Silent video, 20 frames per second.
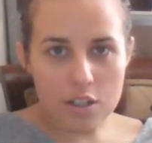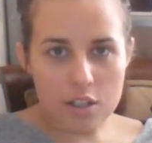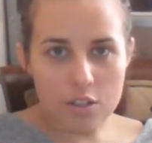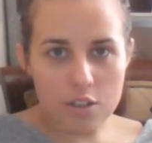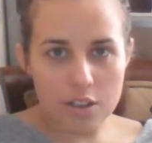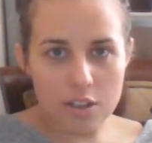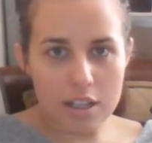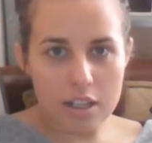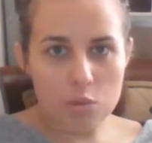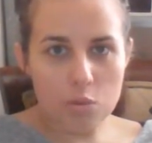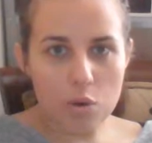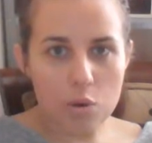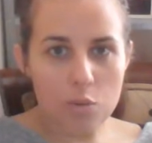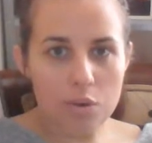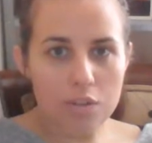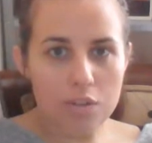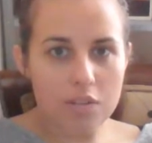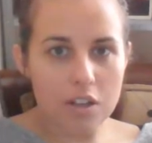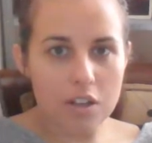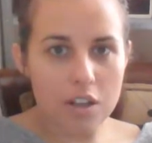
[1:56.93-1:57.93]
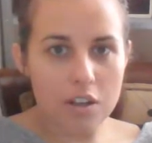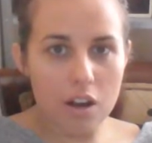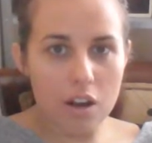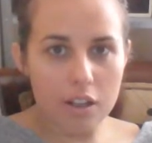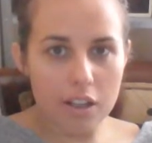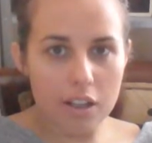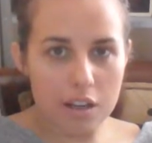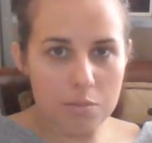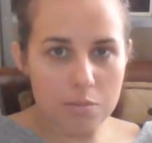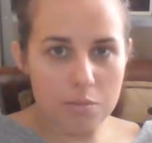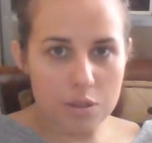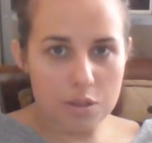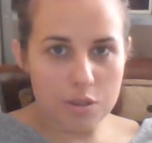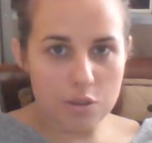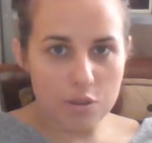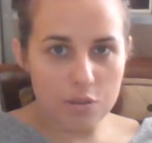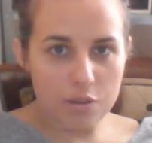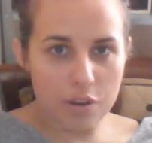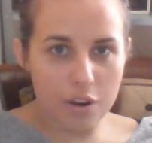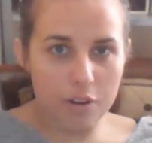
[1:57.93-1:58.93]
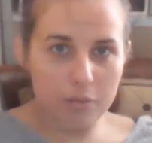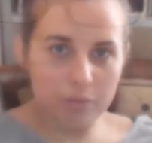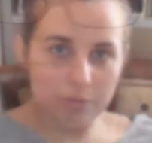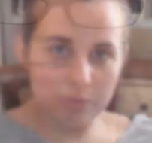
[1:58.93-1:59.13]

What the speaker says: So that's what we've done on campus so far.